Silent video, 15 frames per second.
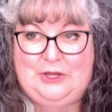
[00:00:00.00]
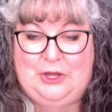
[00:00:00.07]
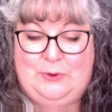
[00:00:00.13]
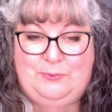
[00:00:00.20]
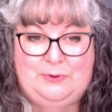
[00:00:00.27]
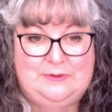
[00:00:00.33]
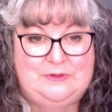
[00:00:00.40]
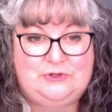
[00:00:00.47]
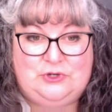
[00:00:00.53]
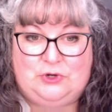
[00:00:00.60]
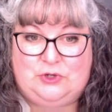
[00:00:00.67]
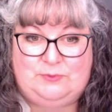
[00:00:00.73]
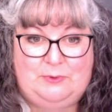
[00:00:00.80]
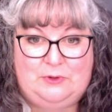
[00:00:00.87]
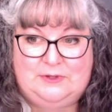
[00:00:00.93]
print the
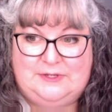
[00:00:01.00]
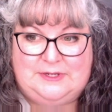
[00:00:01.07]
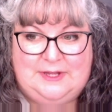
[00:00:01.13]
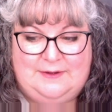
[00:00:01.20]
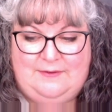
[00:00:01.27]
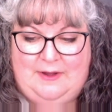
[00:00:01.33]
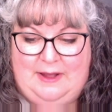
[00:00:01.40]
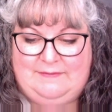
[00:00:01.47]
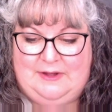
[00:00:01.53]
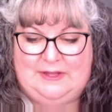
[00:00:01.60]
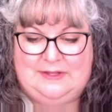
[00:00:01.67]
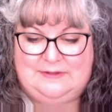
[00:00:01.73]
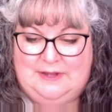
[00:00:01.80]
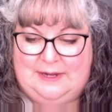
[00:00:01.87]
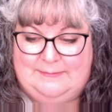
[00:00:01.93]
church bulletin. I've got
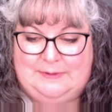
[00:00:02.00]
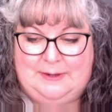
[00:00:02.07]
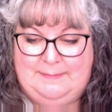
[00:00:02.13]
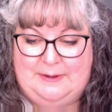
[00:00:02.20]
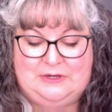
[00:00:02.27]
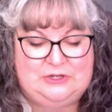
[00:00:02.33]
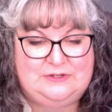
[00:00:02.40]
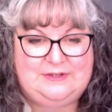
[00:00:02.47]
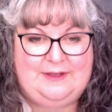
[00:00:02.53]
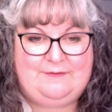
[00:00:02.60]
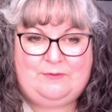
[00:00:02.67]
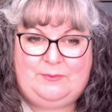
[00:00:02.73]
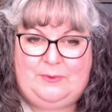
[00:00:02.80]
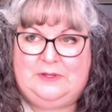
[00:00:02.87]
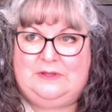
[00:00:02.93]
it typed up. I just
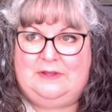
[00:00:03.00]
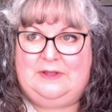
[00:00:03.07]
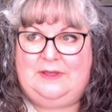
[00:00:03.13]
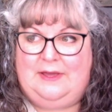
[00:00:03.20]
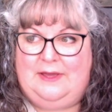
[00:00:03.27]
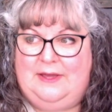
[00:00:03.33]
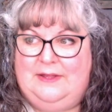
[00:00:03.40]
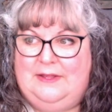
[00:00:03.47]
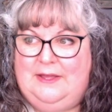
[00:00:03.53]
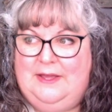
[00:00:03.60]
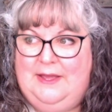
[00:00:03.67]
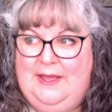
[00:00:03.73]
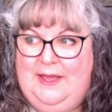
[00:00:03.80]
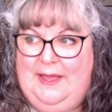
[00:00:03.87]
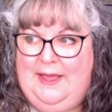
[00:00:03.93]
haven't printed it yet.
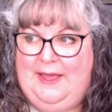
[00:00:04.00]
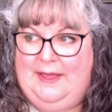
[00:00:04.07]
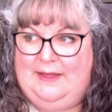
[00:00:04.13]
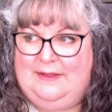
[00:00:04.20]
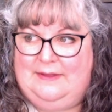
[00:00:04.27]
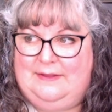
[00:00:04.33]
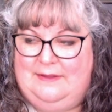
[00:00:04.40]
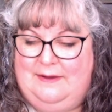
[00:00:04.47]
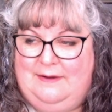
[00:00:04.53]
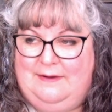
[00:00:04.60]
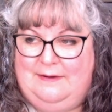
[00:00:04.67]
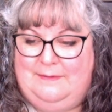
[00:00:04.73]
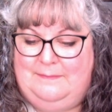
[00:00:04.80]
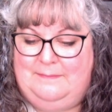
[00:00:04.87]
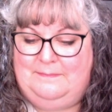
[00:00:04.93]
And
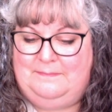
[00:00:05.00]
I